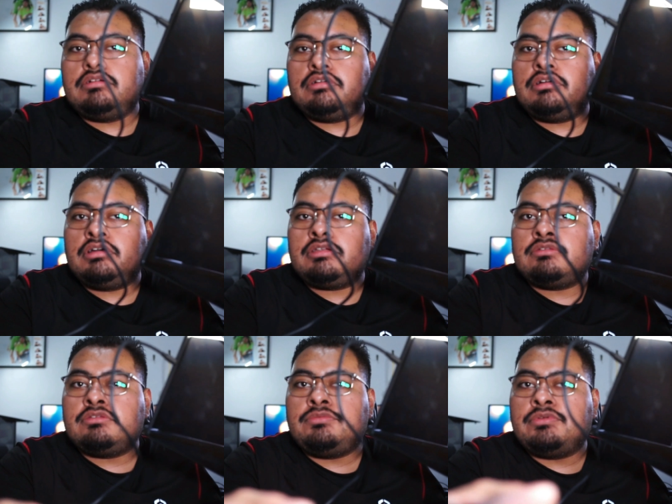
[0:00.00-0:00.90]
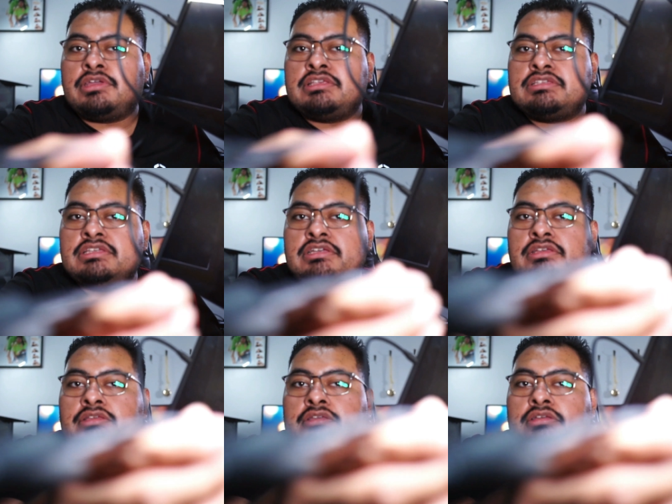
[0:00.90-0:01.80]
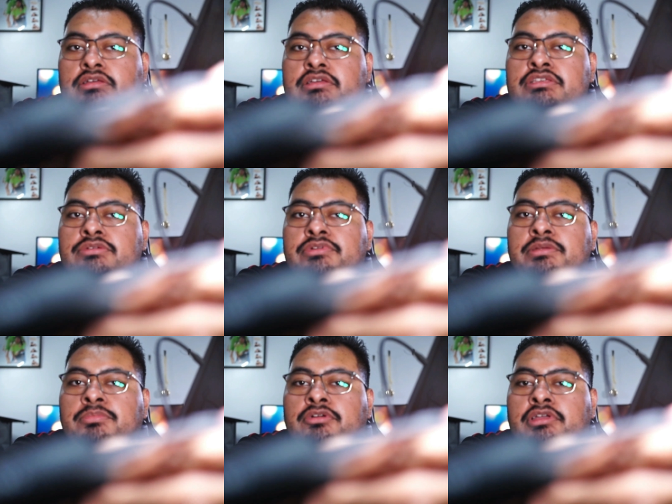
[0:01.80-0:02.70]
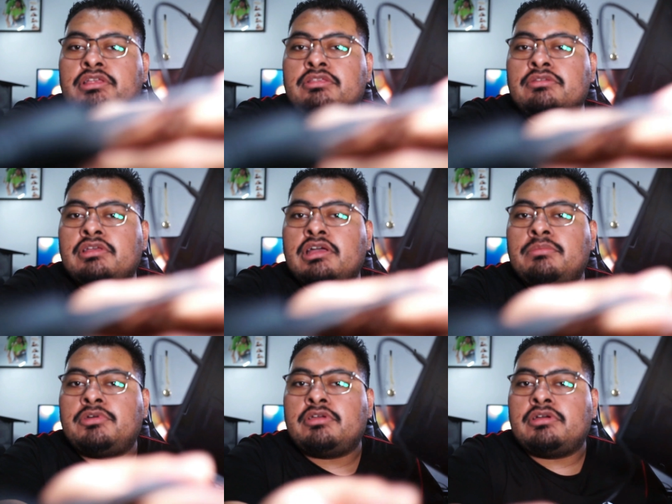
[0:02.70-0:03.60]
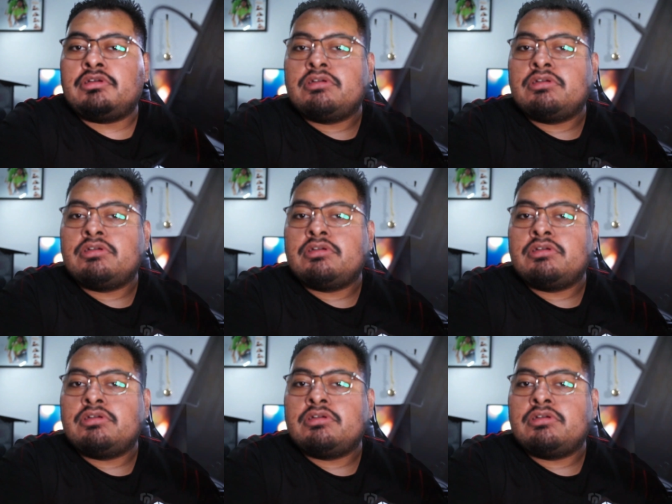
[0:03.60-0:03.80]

I don't know if you can see it it's already plugged into the camera